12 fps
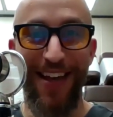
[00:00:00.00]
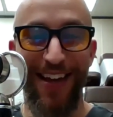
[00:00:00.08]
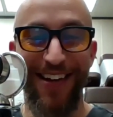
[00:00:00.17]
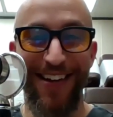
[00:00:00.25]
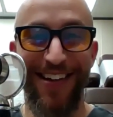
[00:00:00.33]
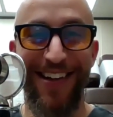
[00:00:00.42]

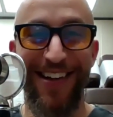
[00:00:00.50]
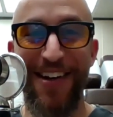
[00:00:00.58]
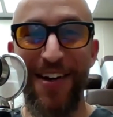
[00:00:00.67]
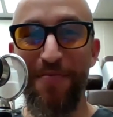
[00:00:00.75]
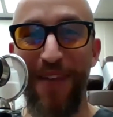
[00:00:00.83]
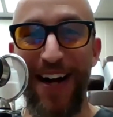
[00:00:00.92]
And
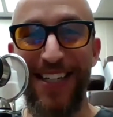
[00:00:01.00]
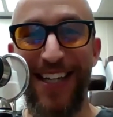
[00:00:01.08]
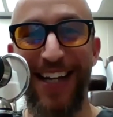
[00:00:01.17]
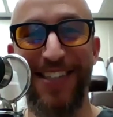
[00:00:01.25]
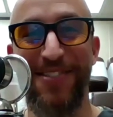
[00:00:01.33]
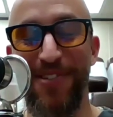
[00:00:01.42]
my
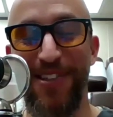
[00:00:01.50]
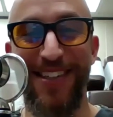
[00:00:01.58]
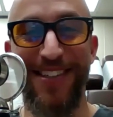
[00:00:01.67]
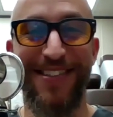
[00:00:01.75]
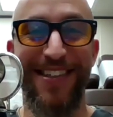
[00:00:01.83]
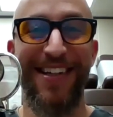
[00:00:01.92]
guest
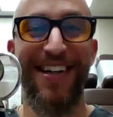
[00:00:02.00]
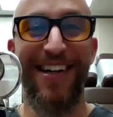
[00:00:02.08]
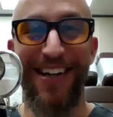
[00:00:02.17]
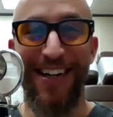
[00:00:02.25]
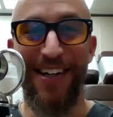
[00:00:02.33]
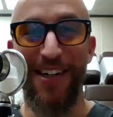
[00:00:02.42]
was
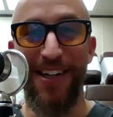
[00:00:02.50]
uh,